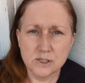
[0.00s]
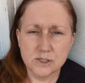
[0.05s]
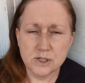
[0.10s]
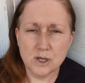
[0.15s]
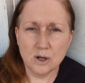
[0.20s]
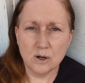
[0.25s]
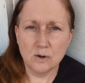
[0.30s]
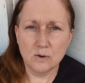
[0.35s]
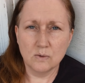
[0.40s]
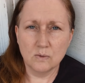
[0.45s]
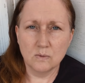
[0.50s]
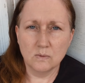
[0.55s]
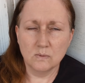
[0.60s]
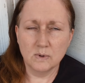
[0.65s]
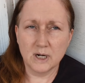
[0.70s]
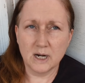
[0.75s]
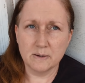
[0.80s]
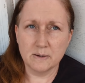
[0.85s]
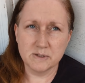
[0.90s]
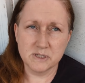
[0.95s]
So
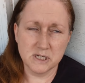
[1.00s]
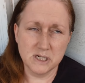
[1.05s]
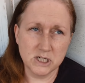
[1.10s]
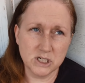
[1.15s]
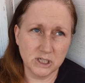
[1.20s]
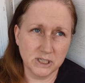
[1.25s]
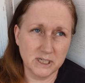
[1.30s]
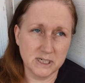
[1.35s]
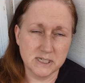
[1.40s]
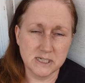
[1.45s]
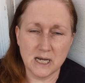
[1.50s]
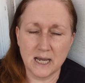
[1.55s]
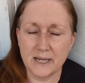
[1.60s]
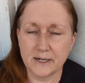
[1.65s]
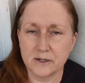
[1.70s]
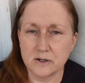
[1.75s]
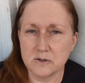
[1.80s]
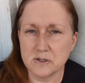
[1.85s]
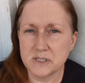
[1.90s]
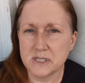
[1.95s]
when I was initially
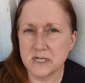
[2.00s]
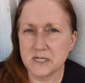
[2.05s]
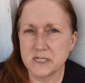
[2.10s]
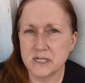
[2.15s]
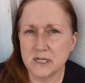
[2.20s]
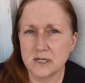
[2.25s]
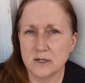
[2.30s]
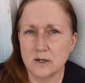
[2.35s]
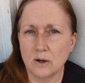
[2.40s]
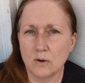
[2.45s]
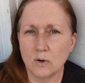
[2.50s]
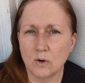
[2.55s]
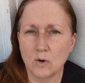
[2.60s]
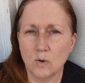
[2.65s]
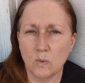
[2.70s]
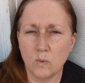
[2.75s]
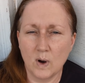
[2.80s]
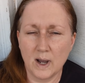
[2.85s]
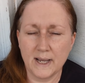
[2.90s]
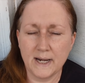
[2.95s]
diagnosed, they didn't know
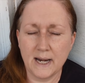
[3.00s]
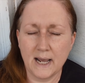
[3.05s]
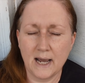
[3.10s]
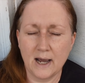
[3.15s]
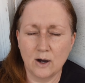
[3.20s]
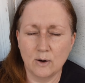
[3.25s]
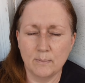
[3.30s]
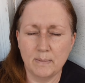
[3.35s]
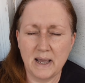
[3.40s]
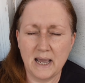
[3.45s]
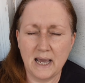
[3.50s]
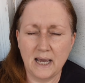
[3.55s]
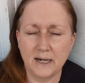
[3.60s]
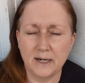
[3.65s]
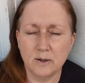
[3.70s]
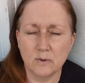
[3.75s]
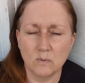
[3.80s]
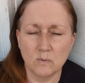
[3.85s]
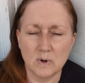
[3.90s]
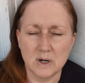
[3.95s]
quite how
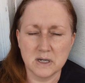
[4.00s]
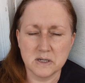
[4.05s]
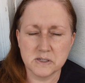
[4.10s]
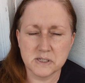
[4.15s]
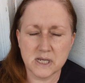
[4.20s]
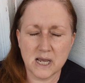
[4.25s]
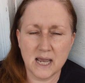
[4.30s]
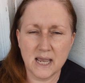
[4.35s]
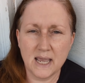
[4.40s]
bad it was.